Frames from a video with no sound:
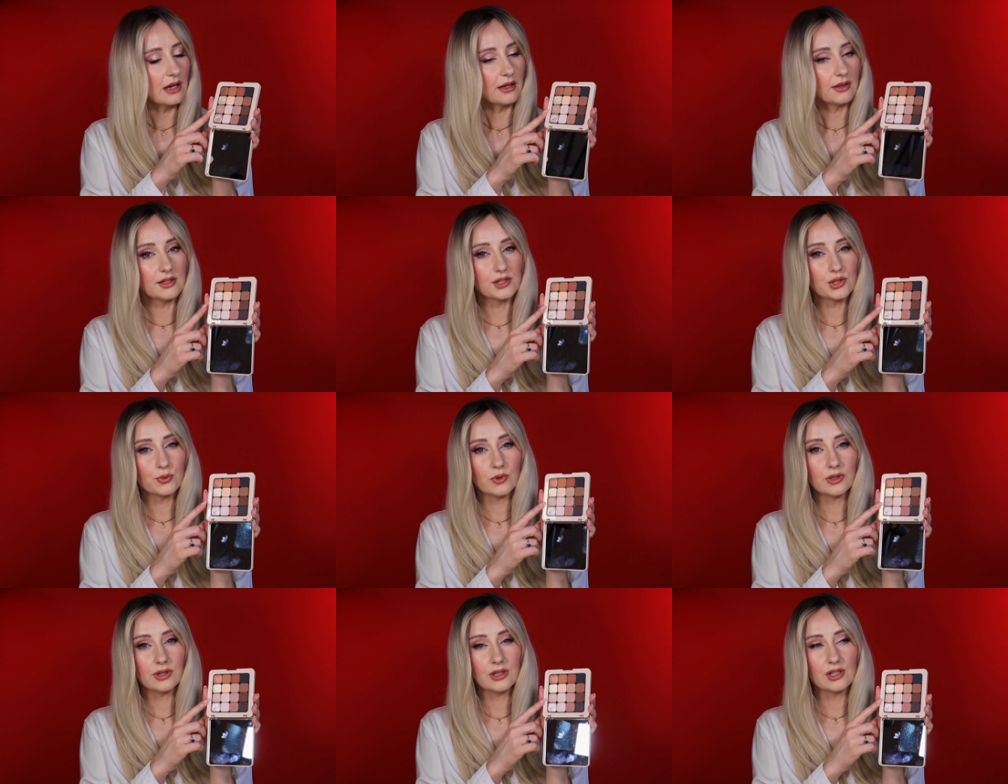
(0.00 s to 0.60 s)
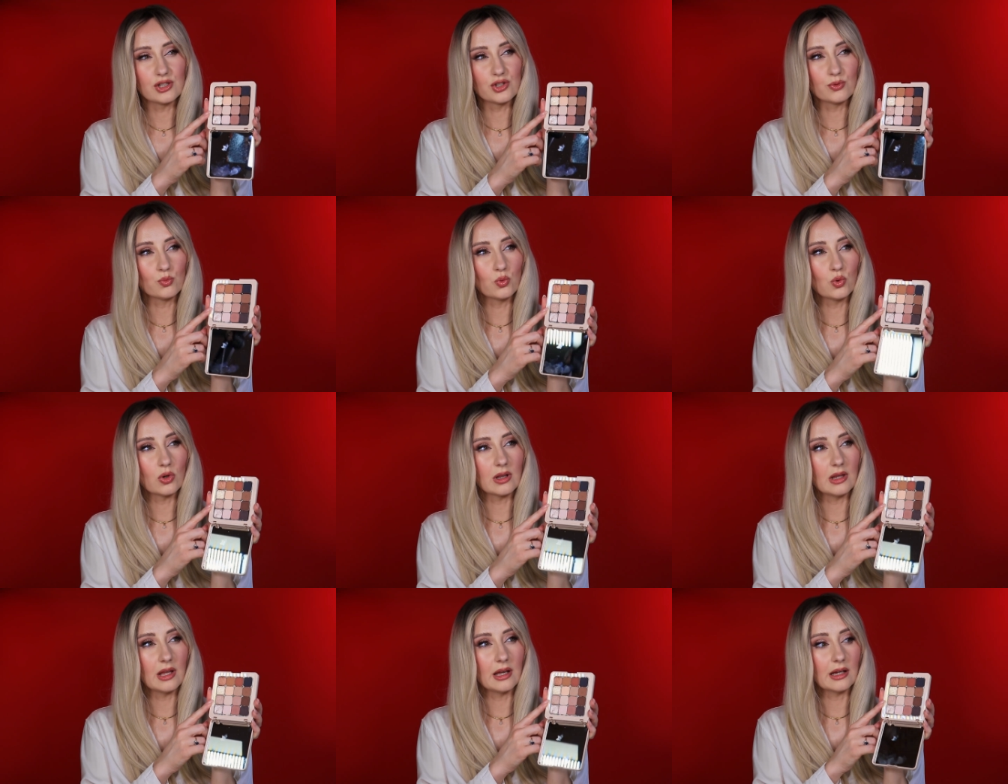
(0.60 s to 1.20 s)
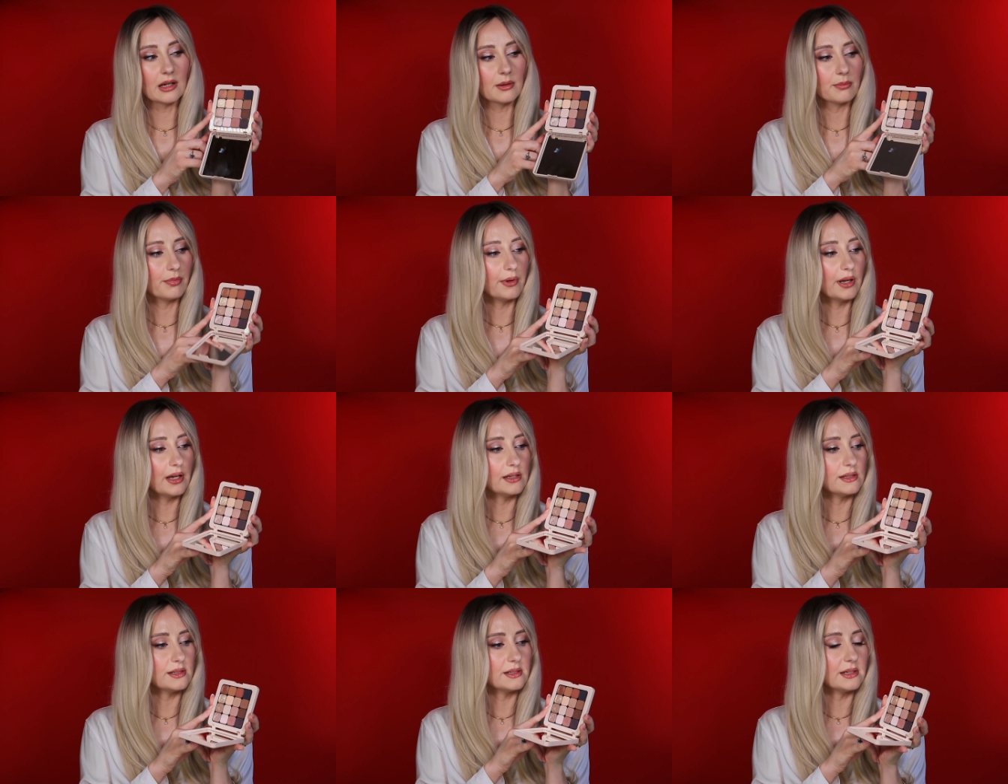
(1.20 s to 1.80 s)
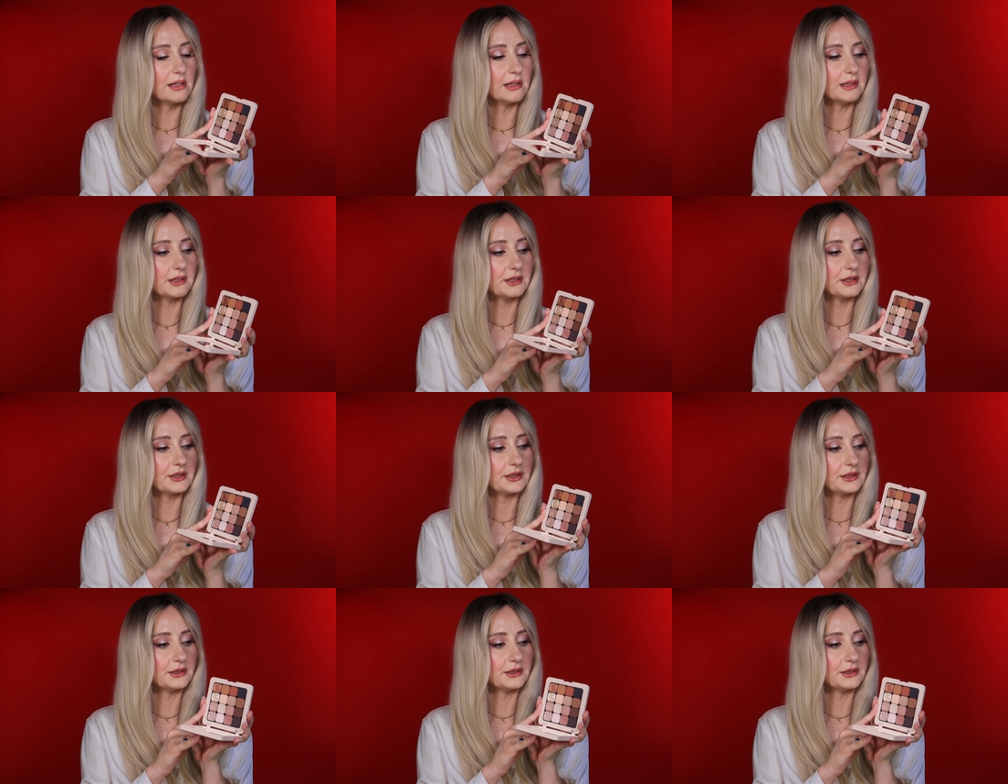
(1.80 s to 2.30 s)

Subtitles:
This one is more like basic